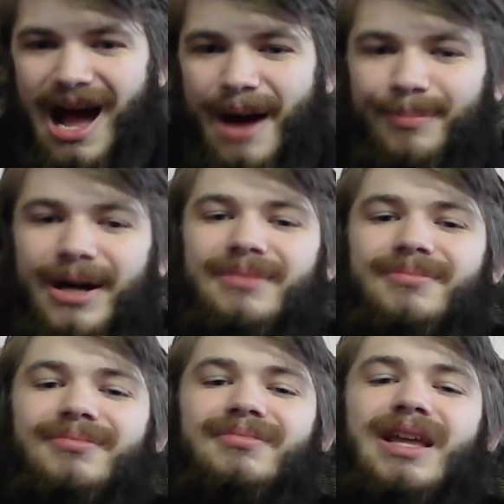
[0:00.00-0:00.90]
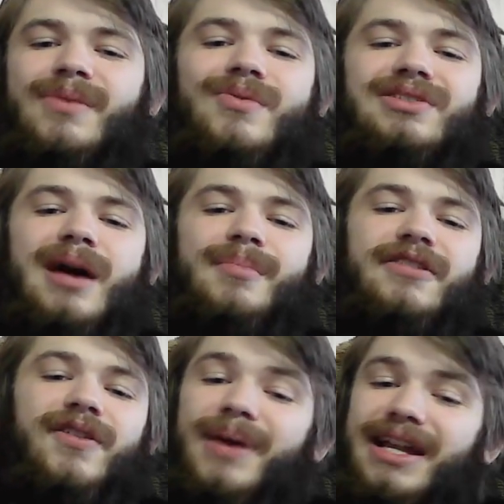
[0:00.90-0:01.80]
But that won't stop me
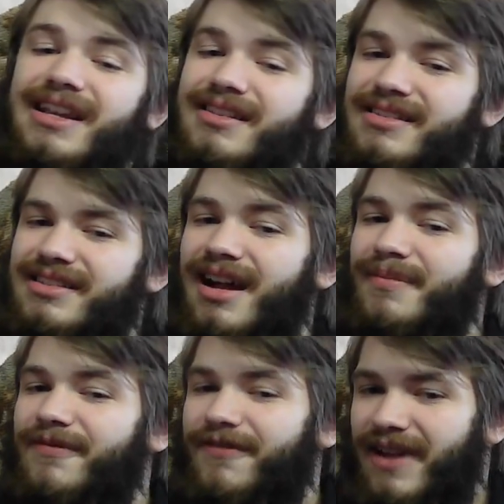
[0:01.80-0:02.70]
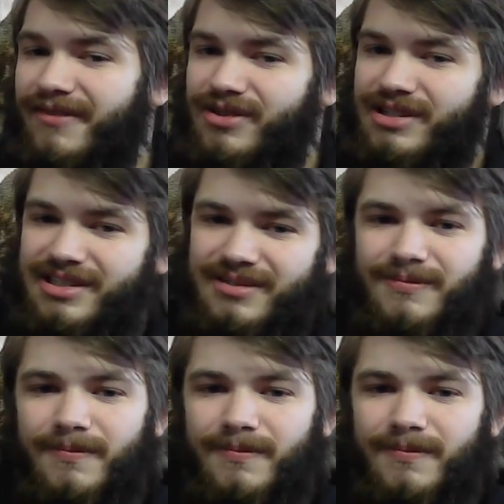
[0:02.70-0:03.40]
from picking some favorites.